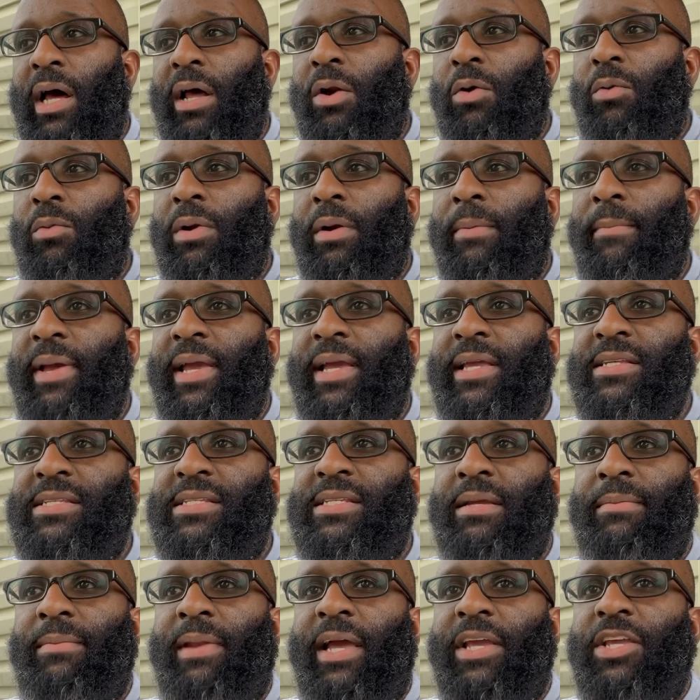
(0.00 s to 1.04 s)
don't want to make it
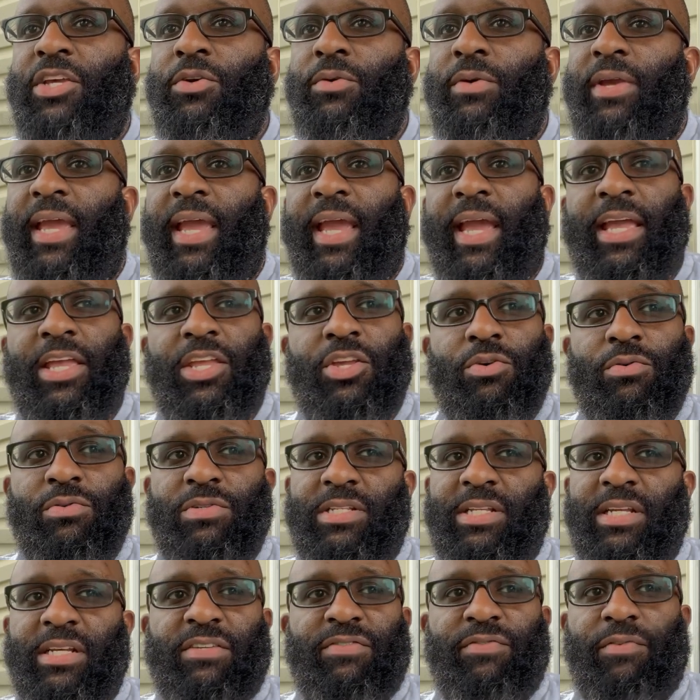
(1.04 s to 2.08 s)
seem like you can't use
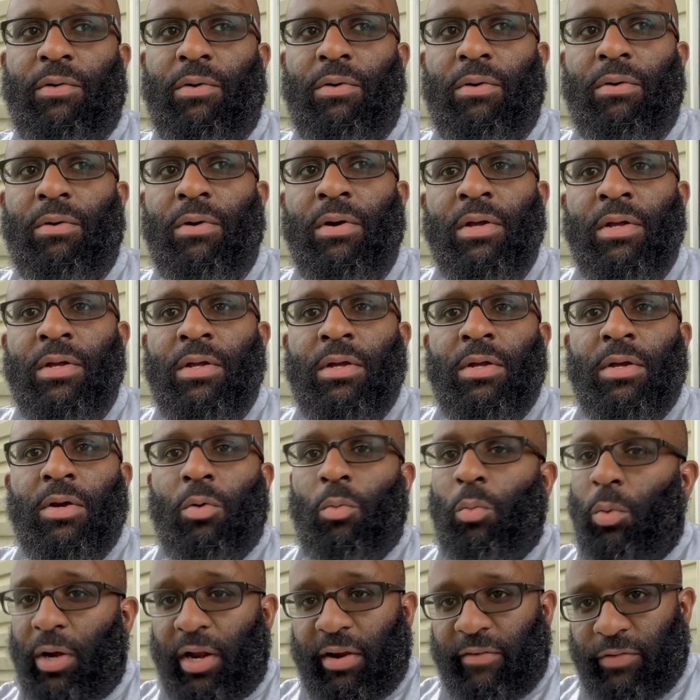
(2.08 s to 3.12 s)
this for
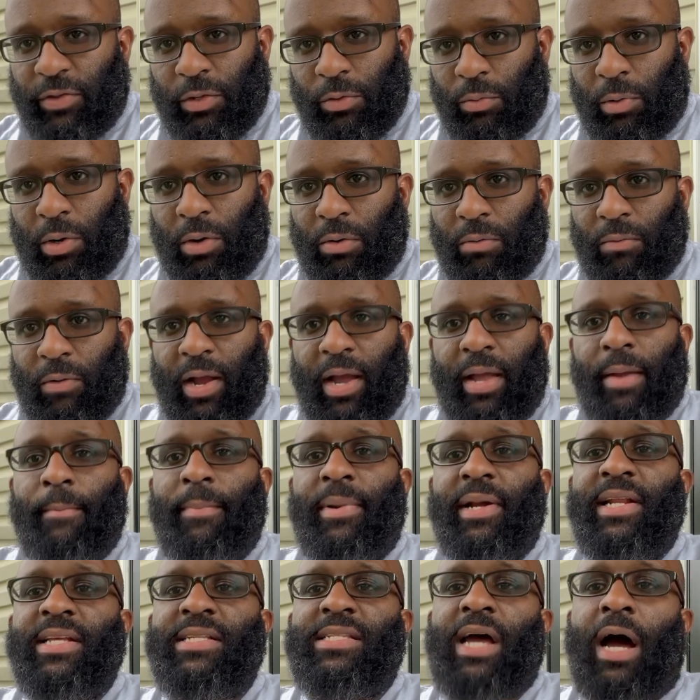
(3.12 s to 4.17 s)
whatever you want, right?
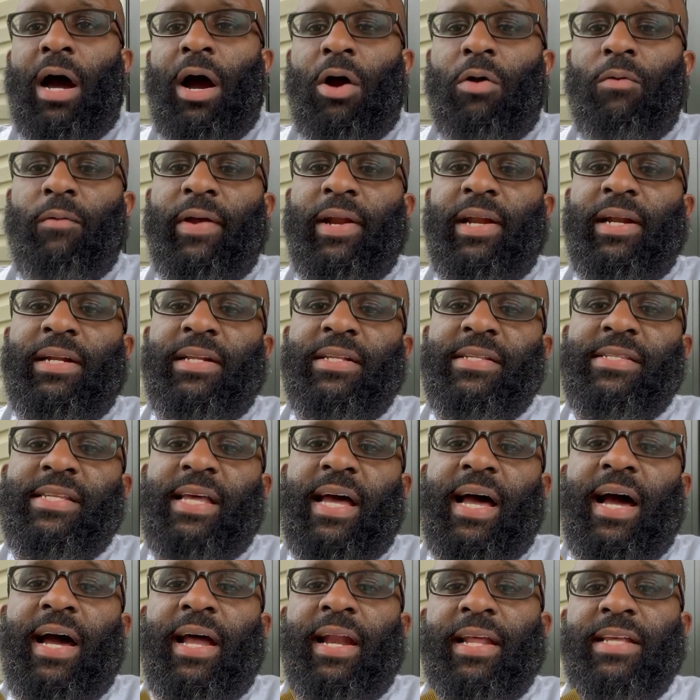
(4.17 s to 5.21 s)
But it's already
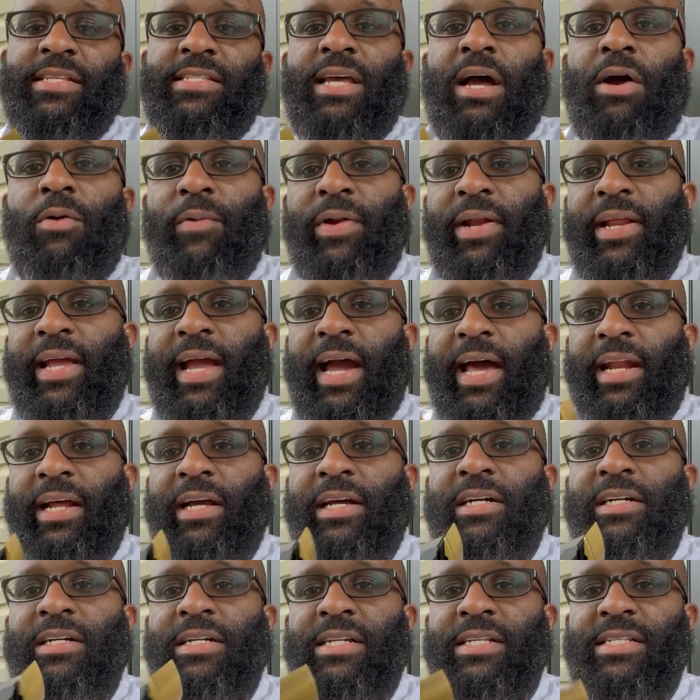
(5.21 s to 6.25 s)
designed. It's already got a
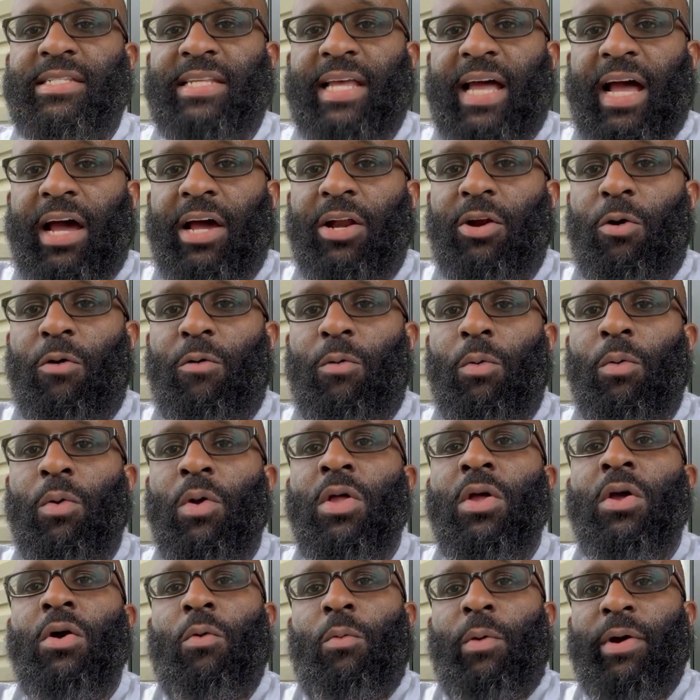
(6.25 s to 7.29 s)
good design on
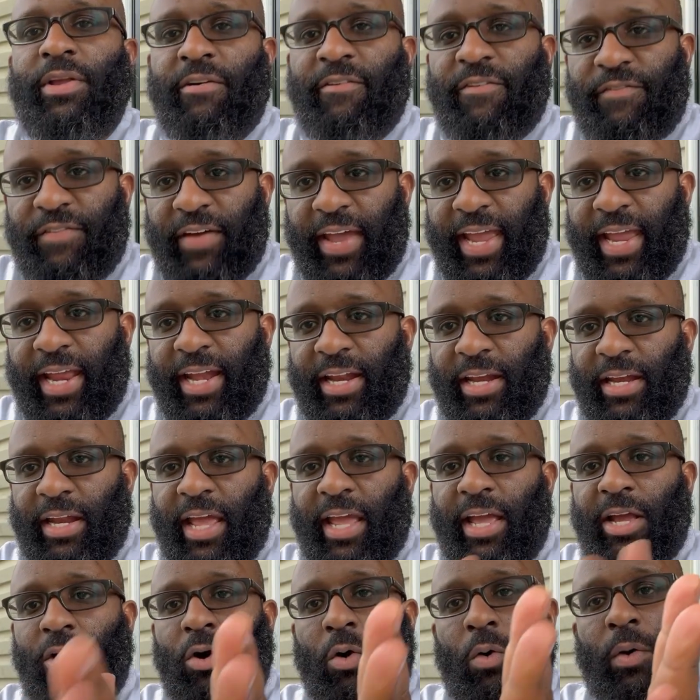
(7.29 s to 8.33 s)
when you're fading
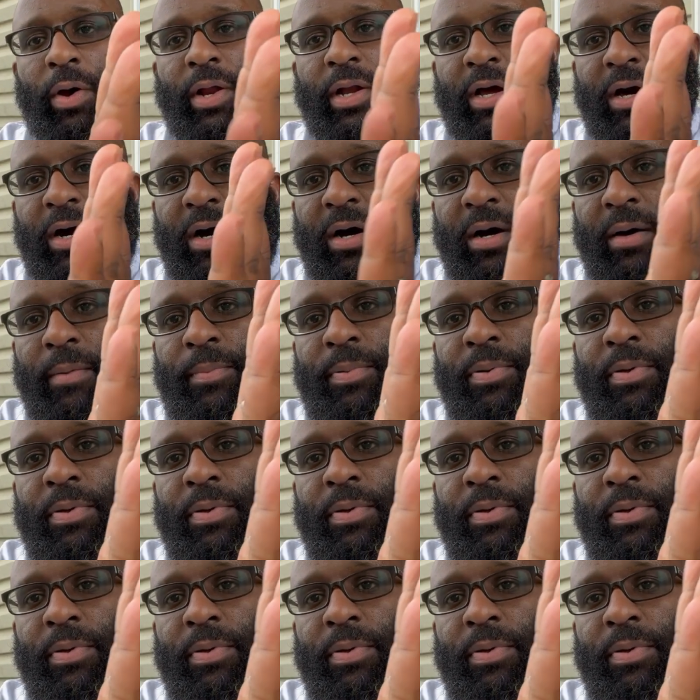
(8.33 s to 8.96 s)
and going up